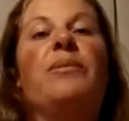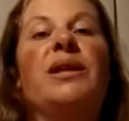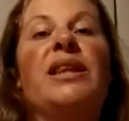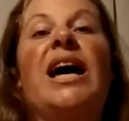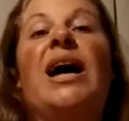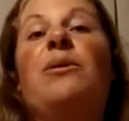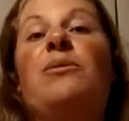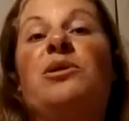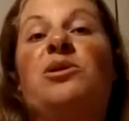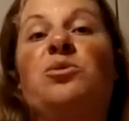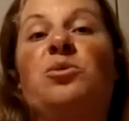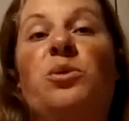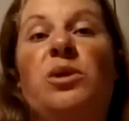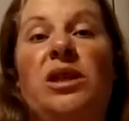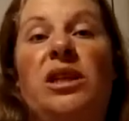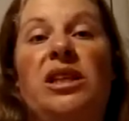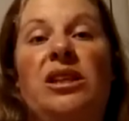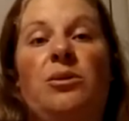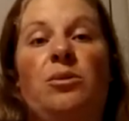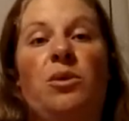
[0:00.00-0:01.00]
but that was
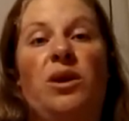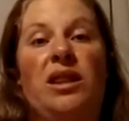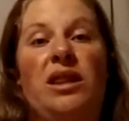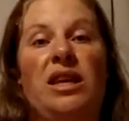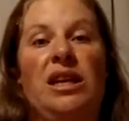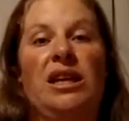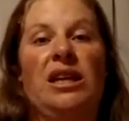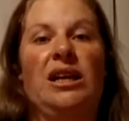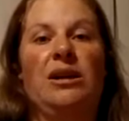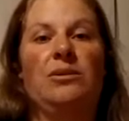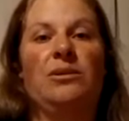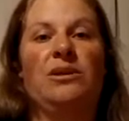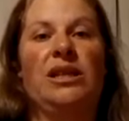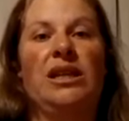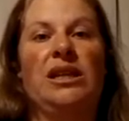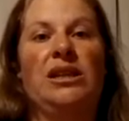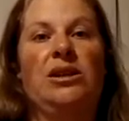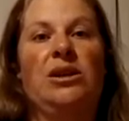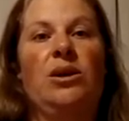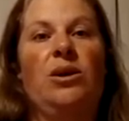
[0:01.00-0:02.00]
really the one thing that I was
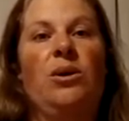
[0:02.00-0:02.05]
like,